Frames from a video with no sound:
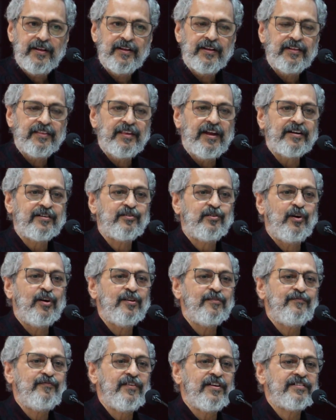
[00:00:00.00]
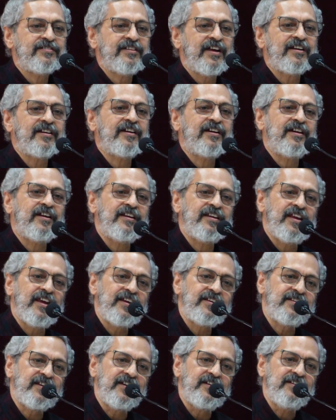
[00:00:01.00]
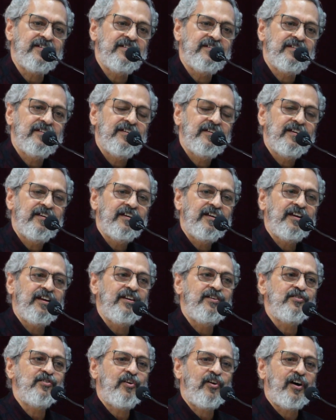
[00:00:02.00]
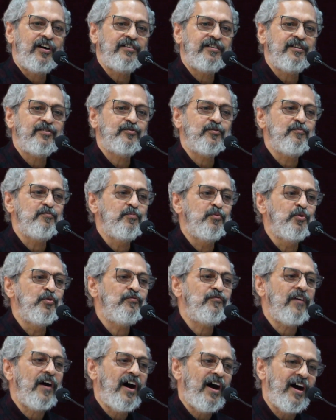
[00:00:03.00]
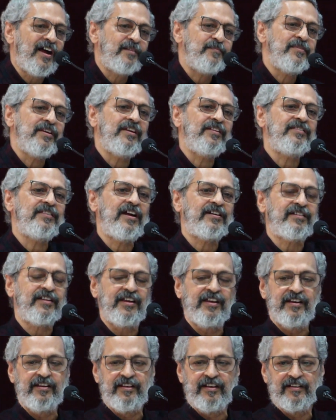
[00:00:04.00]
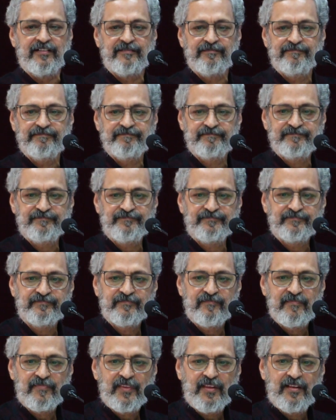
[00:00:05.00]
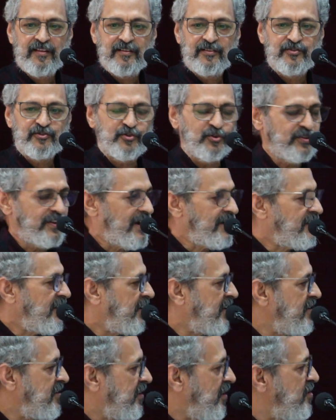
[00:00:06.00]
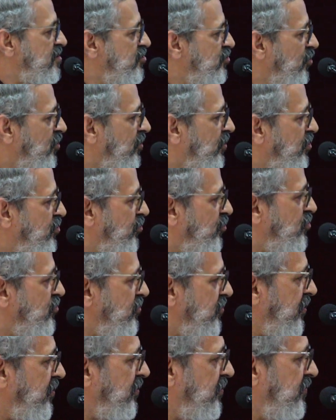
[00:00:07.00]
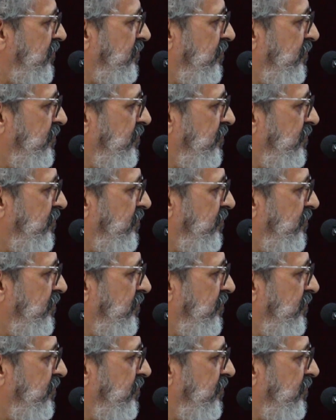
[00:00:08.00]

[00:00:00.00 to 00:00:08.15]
that conflicts are created in order to move army in that area so that they can control resources.